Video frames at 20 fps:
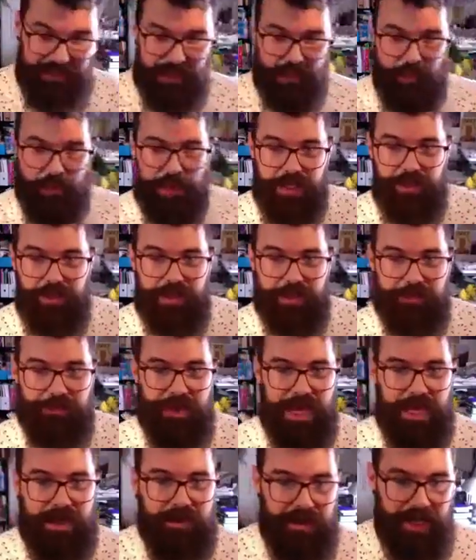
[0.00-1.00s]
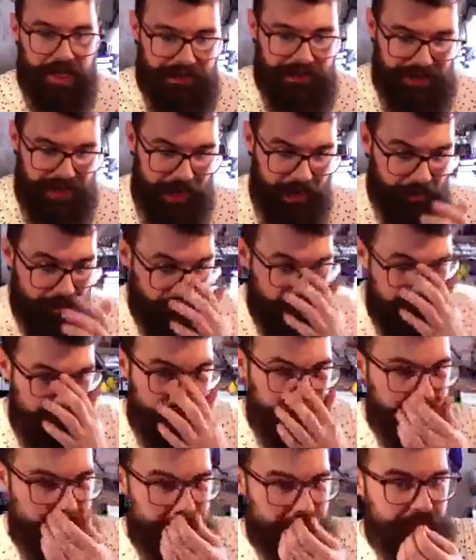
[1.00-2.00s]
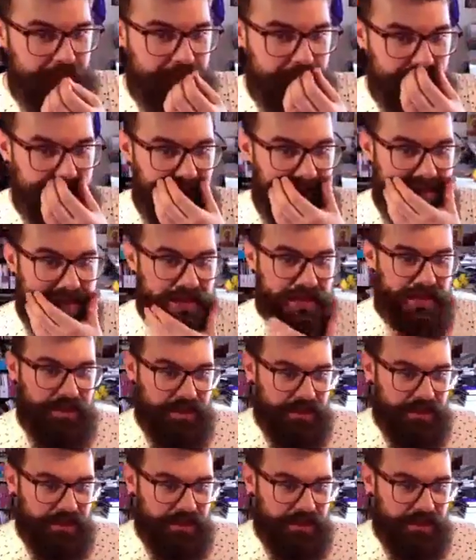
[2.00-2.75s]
there a way you can pare that down to like,